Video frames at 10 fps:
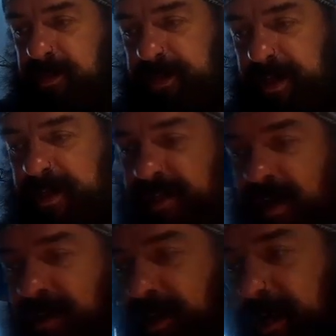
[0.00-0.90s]
Dyckers
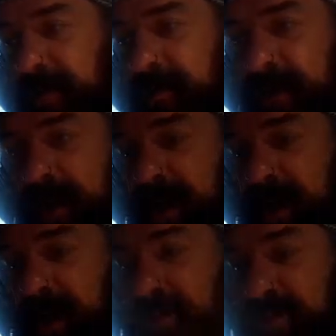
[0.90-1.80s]
out there,
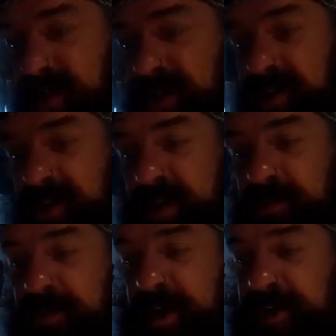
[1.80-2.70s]
I'm seriously
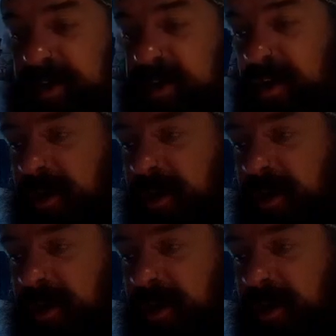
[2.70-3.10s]
impressed.